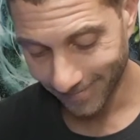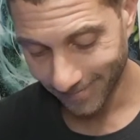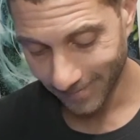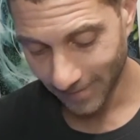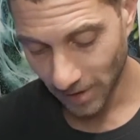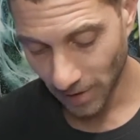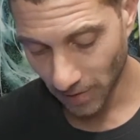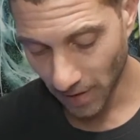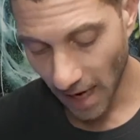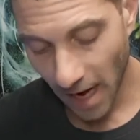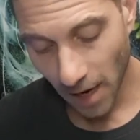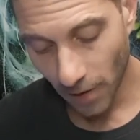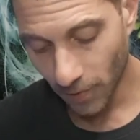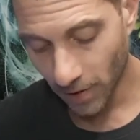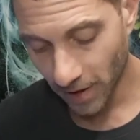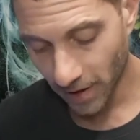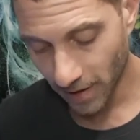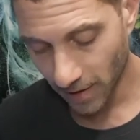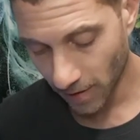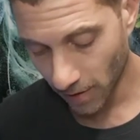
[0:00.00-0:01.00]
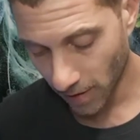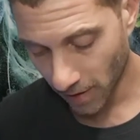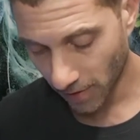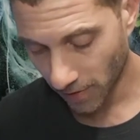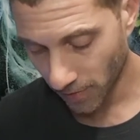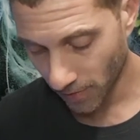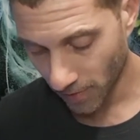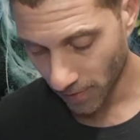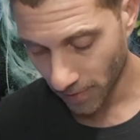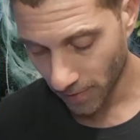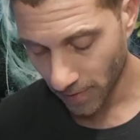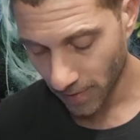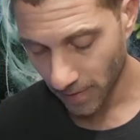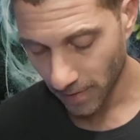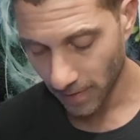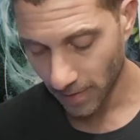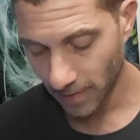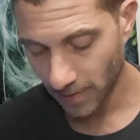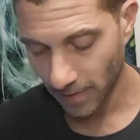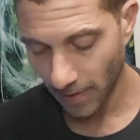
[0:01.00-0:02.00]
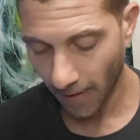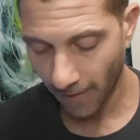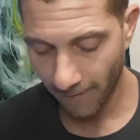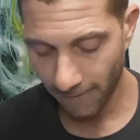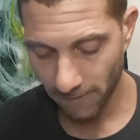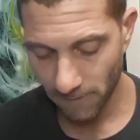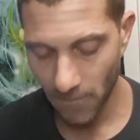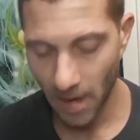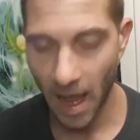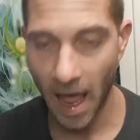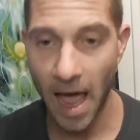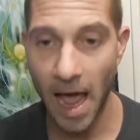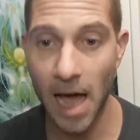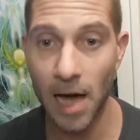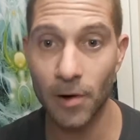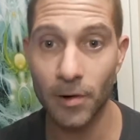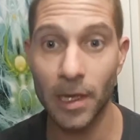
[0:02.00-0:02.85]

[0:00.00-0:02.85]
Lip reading: So now we're going to look through how